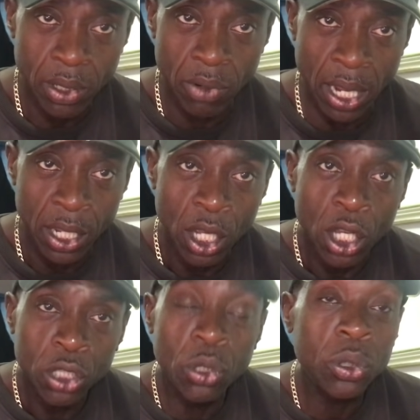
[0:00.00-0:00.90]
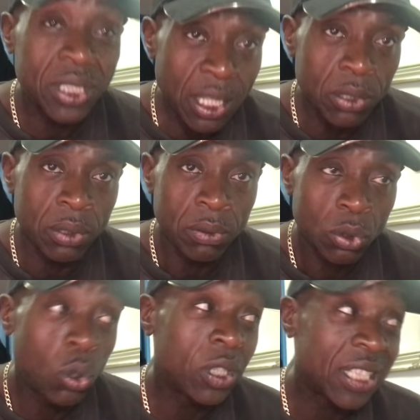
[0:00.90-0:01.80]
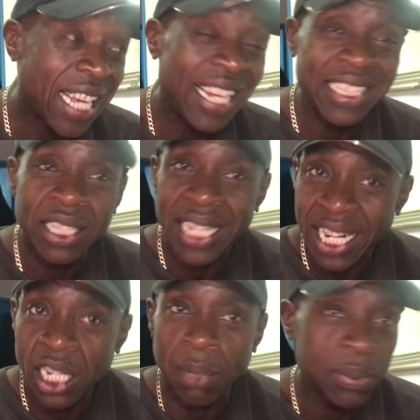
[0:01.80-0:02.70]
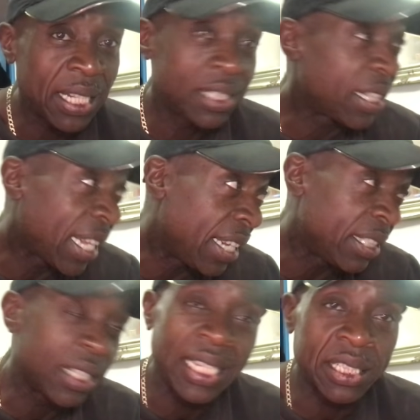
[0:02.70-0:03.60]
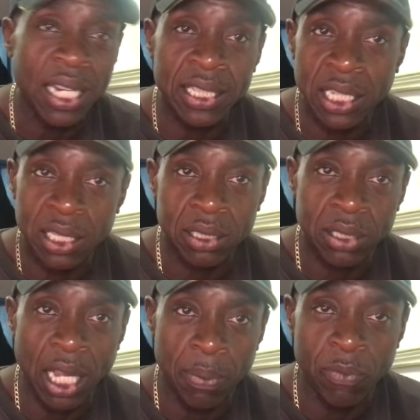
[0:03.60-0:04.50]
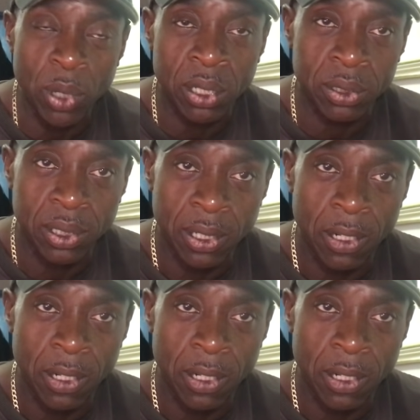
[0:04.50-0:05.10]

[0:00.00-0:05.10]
right, you still couldn't get into their club, into these guys' type of world.